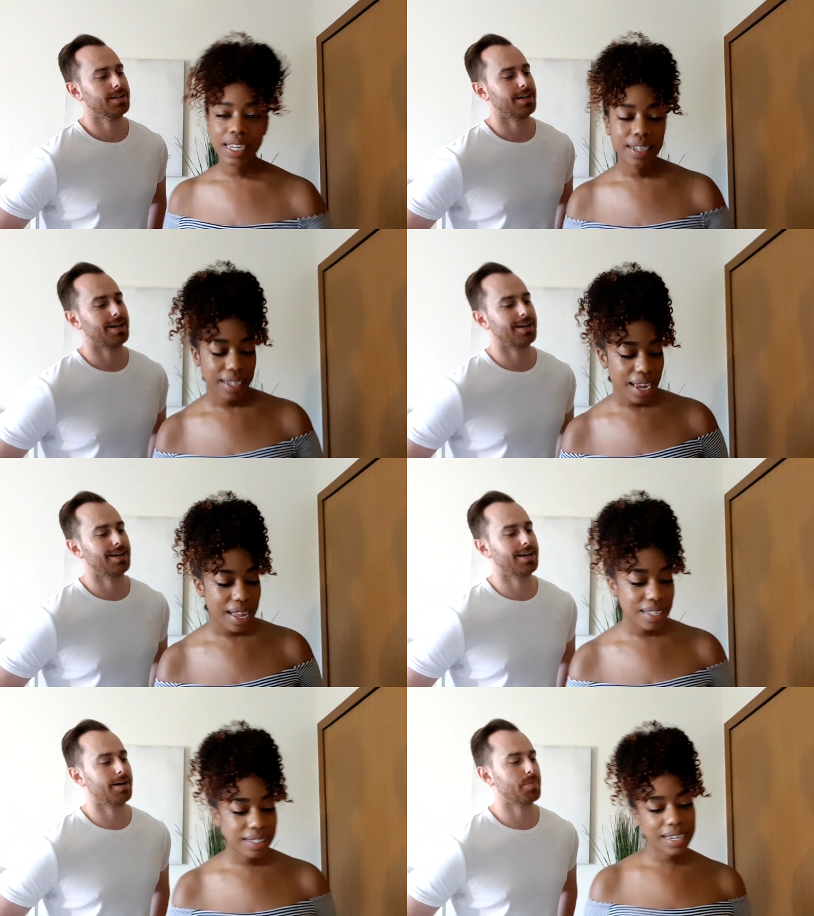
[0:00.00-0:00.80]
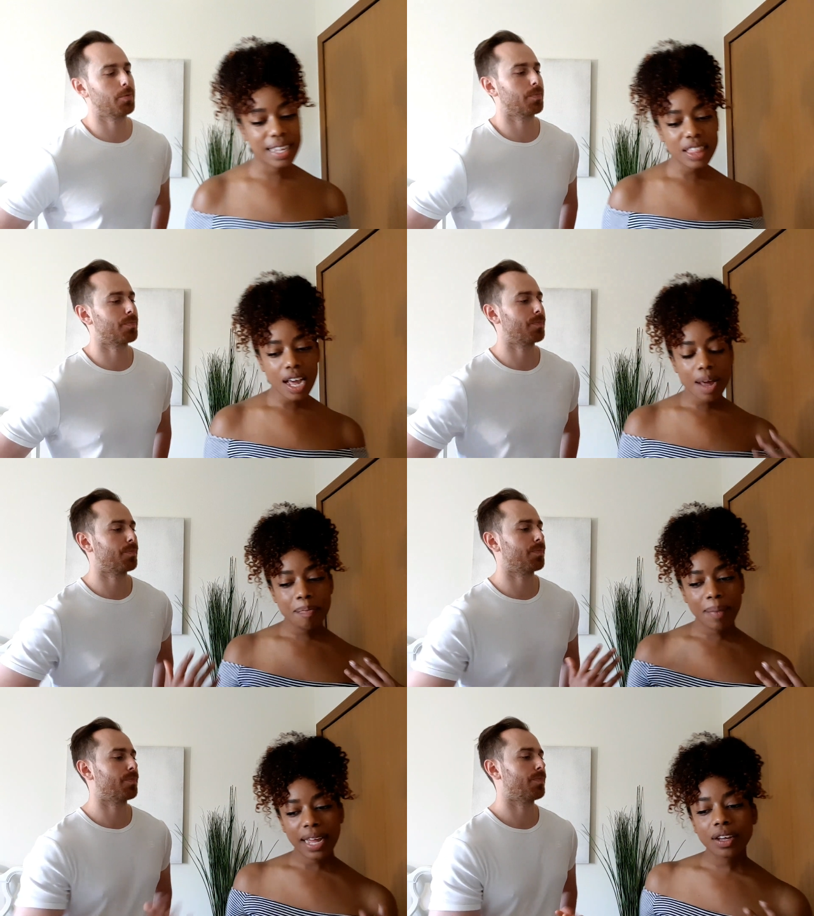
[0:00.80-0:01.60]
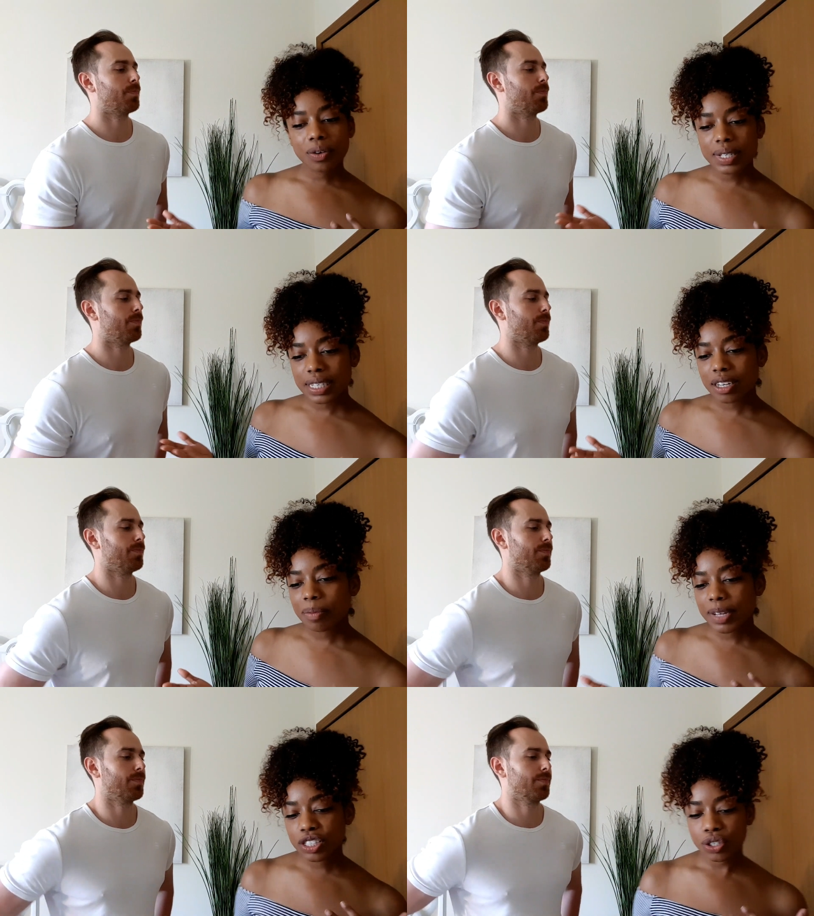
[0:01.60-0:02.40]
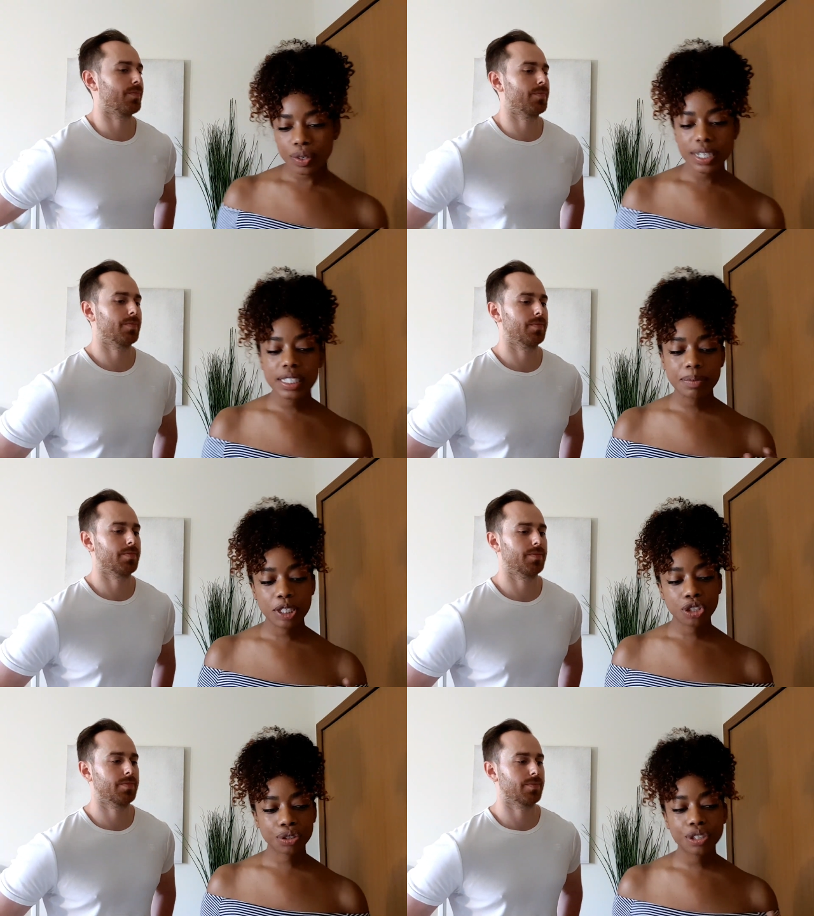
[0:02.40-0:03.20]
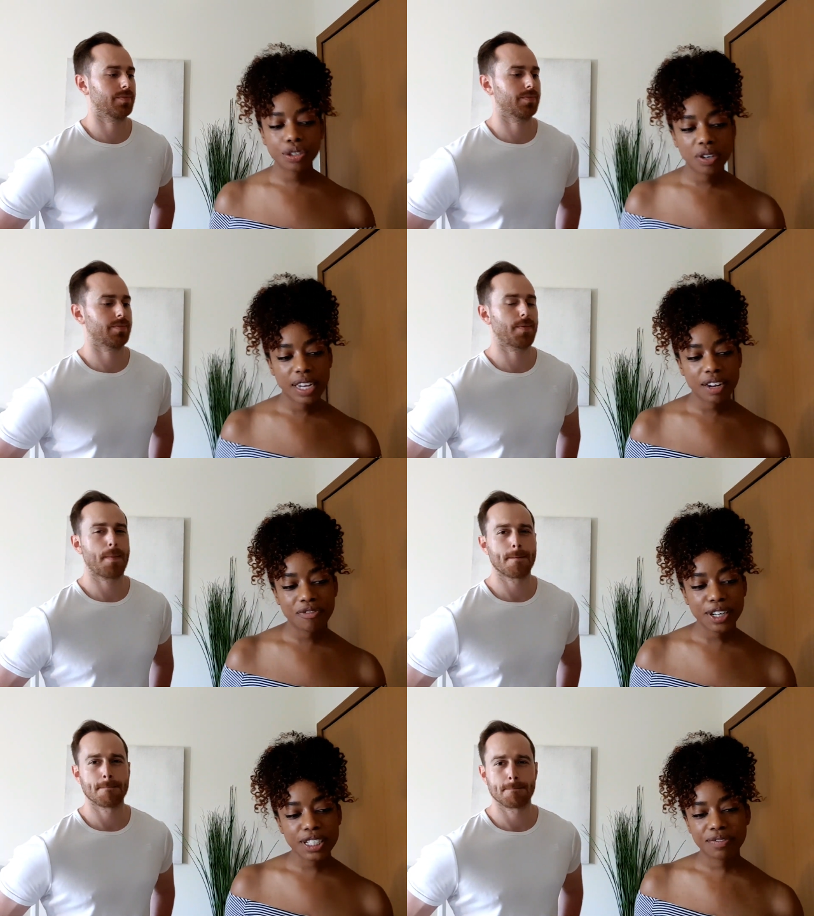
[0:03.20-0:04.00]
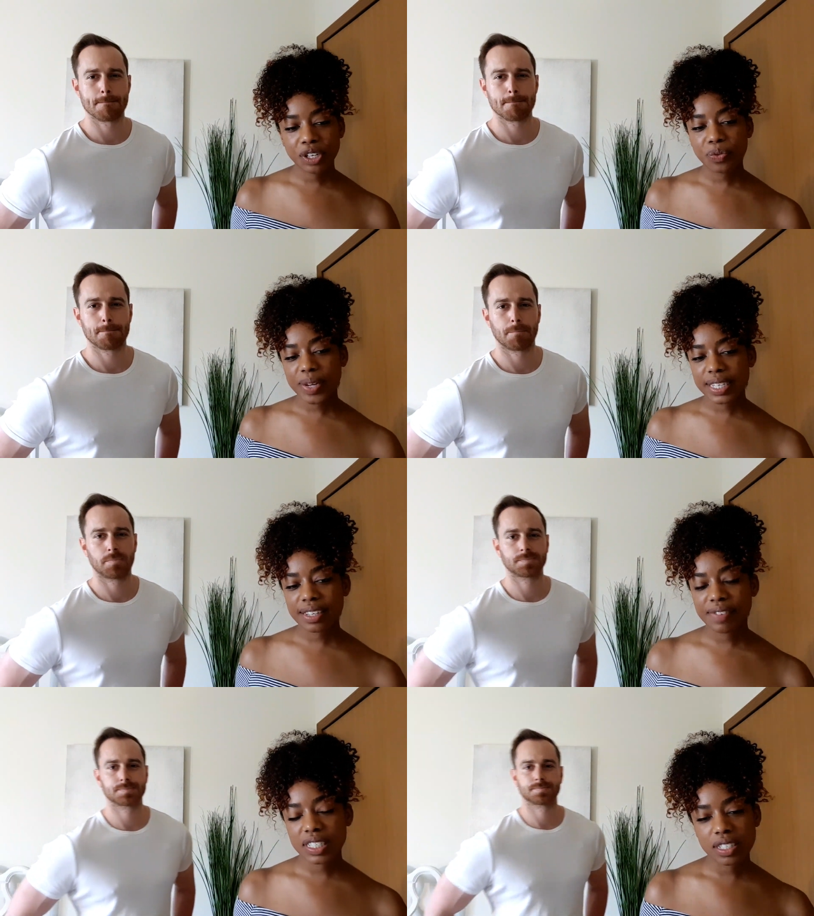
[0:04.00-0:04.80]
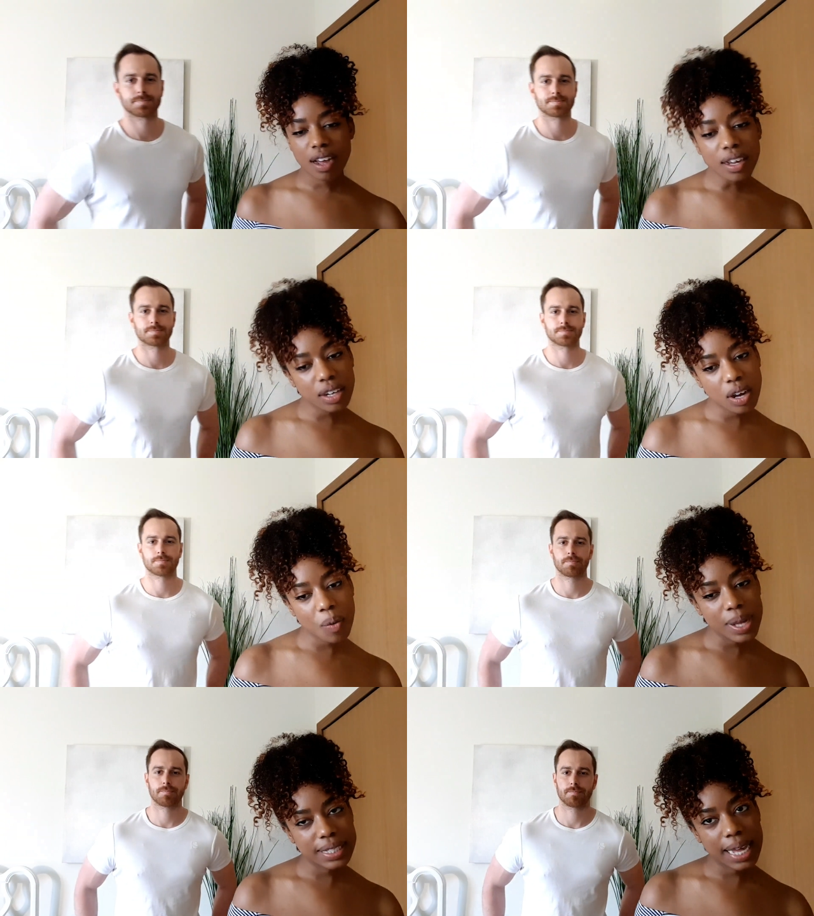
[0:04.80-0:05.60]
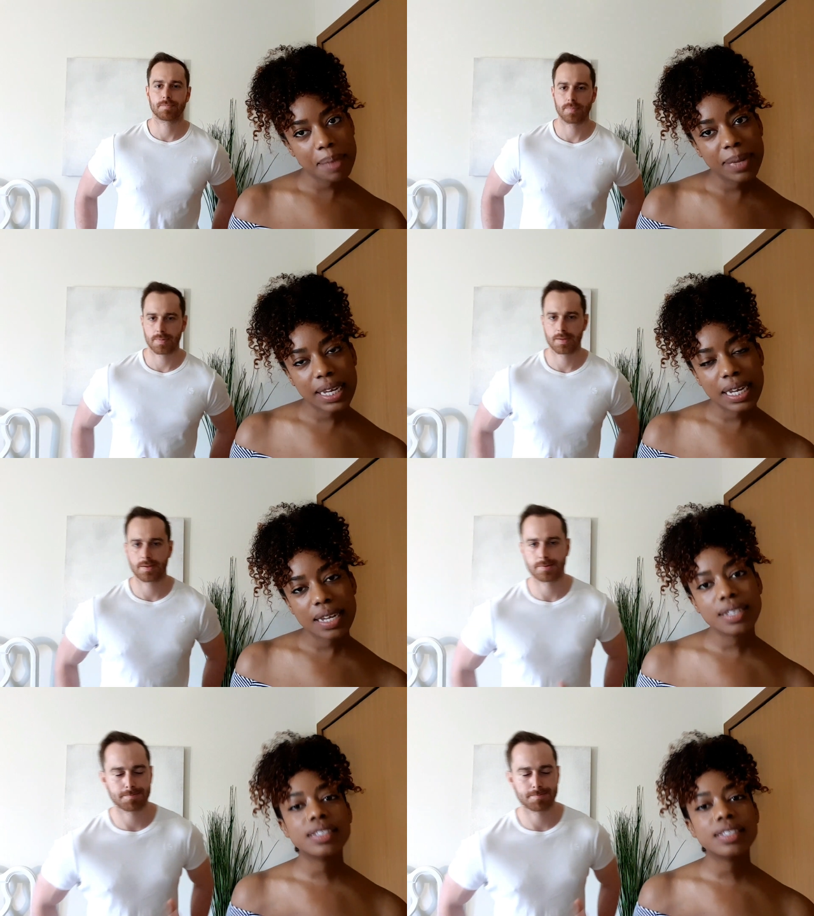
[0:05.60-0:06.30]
Speaker 1: yes, and but, I thought Michael was a little bit too good to be true in the first few weeks of us talking on WhatsApp because